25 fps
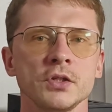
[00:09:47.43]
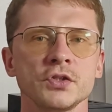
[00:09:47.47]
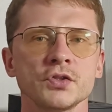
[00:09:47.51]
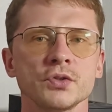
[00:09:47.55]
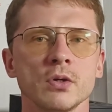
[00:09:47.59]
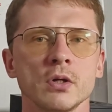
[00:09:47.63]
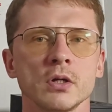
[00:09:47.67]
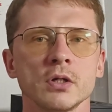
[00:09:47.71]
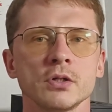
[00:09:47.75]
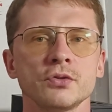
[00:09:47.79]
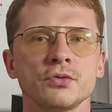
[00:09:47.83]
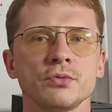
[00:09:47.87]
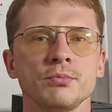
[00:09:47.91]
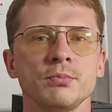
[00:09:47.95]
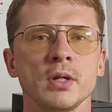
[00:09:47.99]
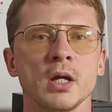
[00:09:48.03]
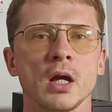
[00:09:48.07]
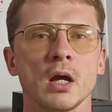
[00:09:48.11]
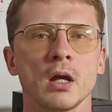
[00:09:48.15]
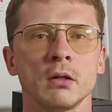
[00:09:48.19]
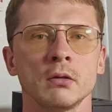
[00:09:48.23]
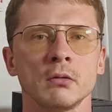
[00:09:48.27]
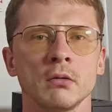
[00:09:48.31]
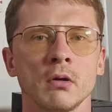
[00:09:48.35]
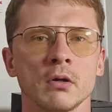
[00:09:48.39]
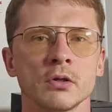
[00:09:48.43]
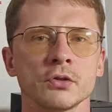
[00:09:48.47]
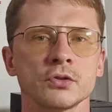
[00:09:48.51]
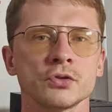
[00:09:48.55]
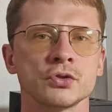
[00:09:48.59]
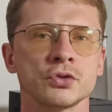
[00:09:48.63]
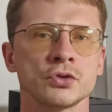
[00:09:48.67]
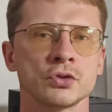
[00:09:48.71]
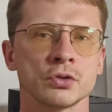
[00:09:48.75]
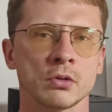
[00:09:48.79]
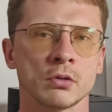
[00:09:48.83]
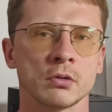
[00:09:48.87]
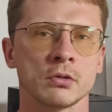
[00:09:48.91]
It's going to be a
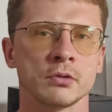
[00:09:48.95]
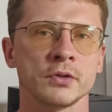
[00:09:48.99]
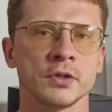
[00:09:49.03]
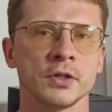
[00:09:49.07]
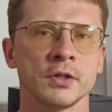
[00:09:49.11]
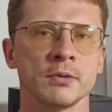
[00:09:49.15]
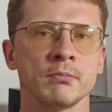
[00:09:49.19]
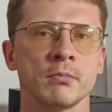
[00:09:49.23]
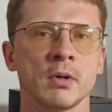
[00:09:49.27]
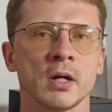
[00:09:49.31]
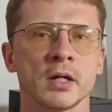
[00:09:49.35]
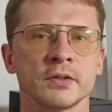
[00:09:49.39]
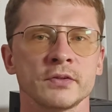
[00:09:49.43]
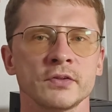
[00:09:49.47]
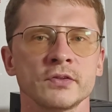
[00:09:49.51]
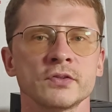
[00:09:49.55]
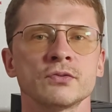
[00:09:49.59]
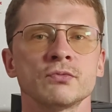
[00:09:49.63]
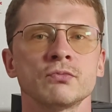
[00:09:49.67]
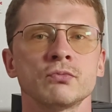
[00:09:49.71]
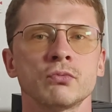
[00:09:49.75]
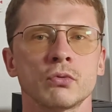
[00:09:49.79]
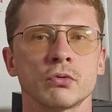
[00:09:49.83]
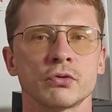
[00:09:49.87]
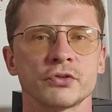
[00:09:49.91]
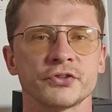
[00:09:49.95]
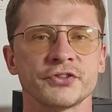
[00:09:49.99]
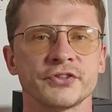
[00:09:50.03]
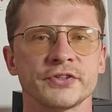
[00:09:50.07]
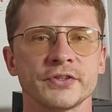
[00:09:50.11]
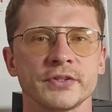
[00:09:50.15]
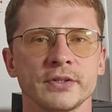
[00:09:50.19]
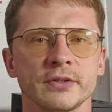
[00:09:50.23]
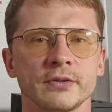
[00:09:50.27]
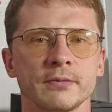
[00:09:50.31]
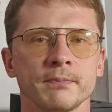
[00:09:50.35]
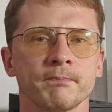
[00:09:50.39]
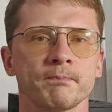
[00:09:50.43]
long journey, but it's worth
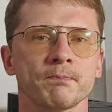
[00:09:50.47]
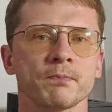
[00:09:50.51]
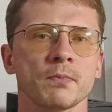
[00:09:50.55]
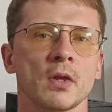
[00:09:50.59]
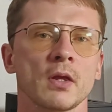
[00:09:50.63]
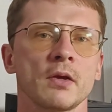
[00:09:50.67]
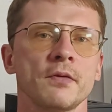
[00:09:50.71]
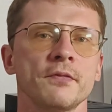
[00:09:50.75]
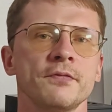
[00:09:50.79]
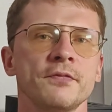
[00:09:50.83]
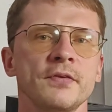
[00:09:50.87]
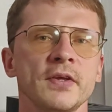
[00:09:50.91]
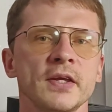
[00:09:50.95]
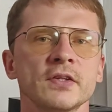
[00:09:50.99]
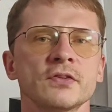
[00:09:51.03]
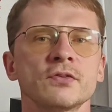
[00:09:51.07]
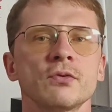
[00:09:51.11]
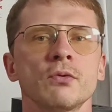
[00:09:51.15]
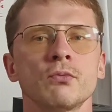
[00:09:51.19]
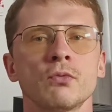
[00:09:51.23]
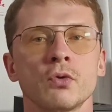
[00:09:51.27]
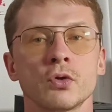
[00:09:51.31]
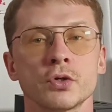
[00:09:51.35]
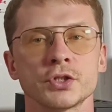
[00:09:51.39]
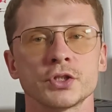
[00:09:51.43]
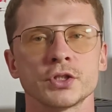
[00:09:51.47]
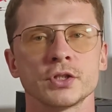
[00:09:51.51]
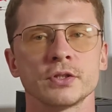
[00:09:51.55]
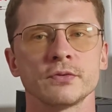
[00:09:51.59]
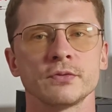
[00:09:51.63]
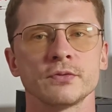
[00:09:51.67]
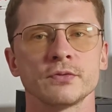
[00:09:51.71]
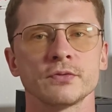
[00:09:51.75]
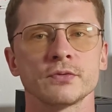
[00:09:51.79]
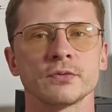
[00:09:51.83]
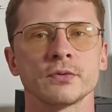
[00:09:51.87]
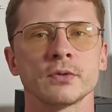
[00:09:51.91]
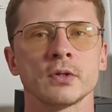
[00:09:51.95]
it. Thanks for watching.
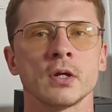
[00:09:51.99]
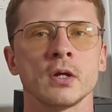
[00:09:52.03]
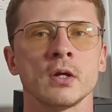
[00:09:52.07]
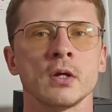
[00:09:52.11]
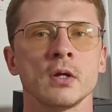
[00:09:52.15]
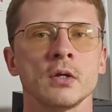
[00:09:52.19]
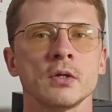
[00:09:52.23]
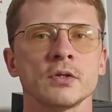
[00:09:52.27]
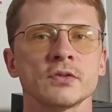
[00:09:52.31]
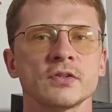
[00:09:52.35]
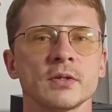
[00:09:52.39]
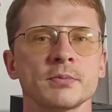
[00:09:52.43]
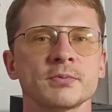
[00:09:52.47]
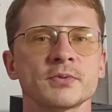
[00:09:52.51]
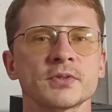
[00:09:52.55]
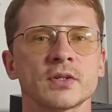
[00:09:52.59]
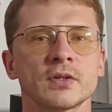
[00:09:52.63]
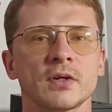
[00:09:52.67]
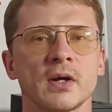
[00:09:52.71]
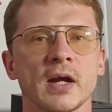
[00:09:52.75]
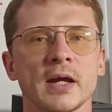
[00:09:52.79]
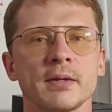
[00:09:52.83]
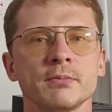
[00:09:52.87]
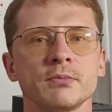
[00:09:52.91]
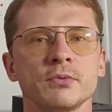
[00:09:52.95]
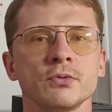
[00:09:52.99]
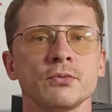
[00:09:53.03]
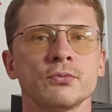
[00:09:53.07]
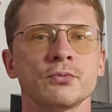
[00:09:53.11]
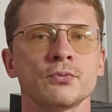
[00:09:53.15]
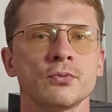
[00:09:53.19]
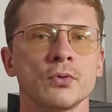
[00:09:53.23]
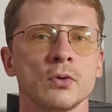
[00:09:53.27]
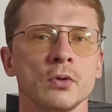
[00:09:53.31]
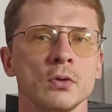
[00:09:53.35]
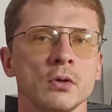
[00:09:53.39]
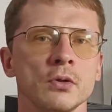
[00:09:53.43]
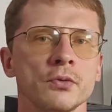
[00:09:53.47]
Subscribe to
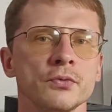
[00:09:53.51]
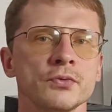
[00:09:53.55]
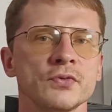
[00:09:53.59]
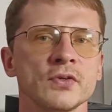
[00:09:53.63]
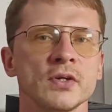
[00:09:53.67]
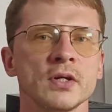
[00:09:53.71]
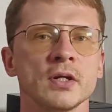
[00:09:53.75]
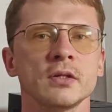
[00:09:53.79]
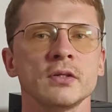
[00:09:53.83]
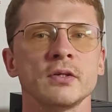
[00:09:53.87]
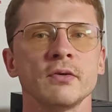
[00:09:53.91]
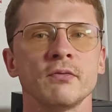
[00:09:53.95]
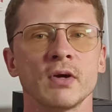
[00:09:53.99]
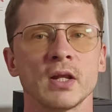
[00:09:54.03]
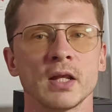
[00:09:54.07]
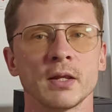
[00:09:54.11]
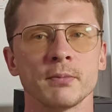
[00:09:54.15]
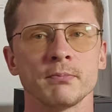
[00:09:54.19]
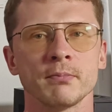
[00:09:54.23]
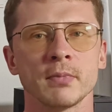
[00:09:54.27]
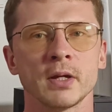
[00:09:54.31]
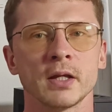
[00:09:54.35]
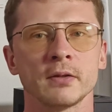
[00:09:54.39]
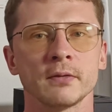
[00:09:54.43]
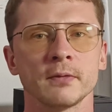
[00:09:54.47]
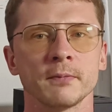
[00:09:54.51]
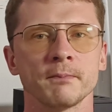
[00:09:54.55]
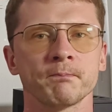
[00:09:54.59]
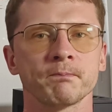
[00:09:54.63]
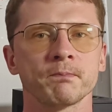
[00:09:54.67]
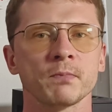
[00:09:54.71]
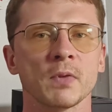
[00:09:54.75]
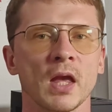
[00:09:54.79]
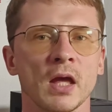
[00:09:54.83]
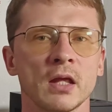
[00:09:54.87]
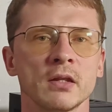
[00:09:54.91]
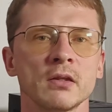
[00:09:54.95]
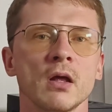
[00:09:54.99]
follow the development,
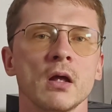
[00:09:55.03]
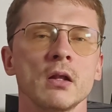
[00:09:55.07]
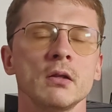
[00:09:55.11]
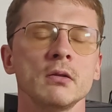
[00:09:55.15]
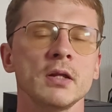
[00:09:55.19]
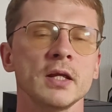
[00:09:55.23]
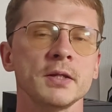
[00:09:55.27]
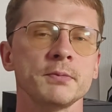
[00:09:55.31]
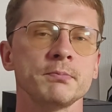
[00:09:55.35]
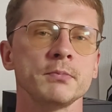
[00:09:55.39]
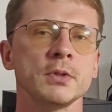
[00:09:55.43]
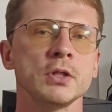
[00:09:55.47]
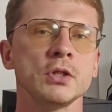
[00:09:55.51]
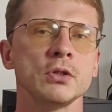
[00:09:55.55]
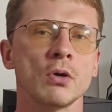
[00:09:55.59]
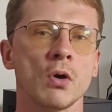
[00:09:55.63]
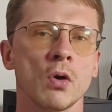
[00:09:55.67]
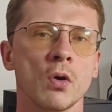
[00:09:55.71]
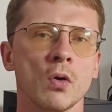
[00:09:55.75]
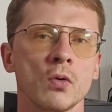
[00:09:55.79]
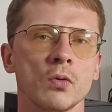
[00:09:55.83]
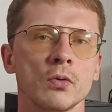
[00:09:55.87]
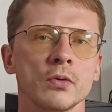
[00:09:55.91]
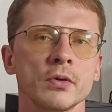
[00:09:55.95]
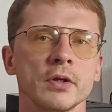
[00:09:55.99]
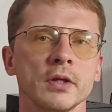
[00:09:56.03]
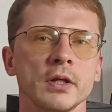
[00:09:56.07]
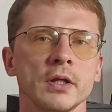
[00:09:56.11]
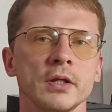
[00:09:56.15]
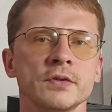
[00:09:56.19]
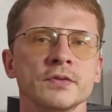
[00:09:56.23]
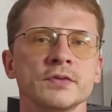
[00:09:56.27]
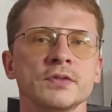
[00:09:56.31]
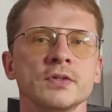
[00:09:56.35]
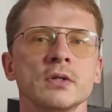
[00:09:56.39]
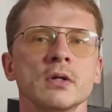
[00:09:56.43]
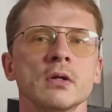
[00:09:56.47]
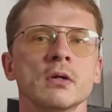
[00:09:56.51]
and let me know
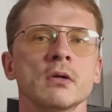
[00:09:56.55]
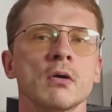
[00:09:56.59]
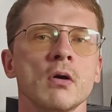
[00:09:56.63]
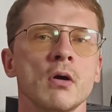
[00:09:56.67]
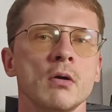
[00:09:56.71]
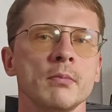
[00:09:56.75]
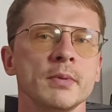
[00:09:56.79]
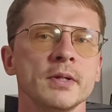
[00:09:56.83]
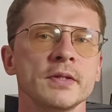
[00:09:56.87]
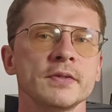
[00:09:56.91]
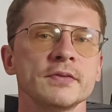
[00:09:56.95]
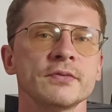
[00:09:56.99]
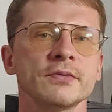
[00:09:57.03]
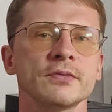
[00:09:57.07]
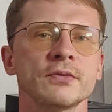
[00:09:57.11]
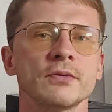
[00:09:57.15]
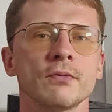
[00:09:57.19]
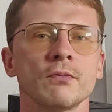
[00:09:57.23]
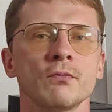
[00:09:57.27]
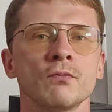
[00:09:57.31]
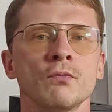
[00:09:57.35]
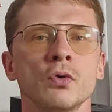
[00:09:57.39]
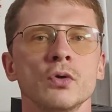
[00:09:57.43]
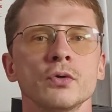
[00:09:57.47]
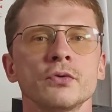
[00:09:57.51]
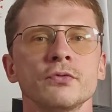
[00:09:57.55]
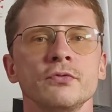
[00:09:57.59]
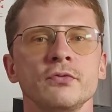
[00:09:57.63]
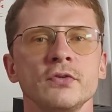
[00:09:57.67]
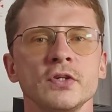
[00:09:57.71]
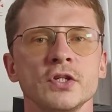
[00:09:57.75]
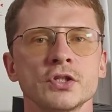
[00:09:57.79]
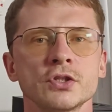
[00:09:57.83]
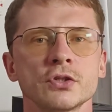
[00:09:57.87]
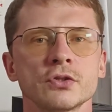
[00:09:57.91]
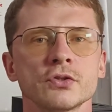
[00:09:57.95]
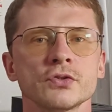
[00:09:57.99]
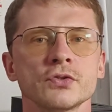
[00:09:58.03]
in the comments what
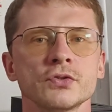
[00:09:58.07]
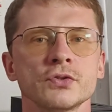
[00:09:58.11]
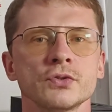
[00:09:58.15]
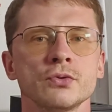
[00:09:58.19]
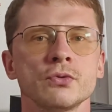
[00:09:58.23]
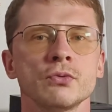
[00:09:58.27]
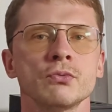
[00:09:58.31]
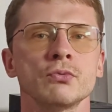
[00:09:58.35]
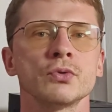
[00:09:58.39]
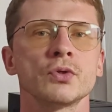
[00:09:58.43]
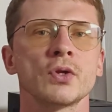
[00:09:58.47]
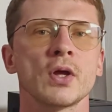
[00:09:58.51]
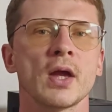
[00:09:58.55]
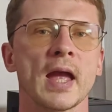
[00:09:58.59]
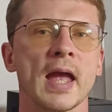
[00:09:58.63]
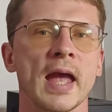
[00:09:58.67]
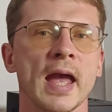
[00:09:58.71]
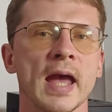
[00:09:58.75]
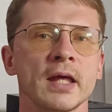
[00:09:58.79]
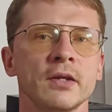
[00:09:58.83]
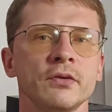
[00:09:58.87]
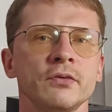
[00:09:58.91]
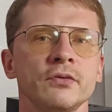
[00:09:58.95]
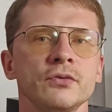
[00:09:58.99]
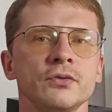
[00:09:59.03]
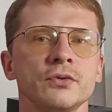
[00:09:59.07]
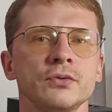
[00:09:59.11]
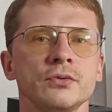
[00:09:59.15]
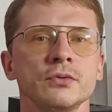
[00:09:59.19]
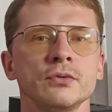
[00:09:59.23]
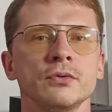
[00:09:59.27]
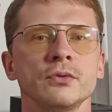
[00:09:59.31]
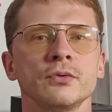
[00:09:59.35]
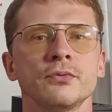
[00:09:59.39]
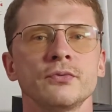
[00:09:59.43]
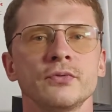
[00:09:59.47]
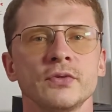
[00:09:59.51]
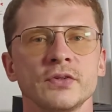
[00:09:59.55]
features you would add
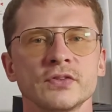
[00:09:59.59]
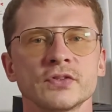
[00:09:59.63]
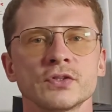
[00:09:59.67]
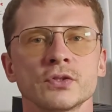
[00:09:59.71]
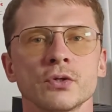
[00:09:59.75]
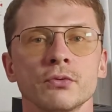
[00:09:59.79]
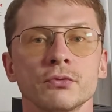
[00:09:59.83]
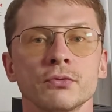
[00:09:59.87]
to this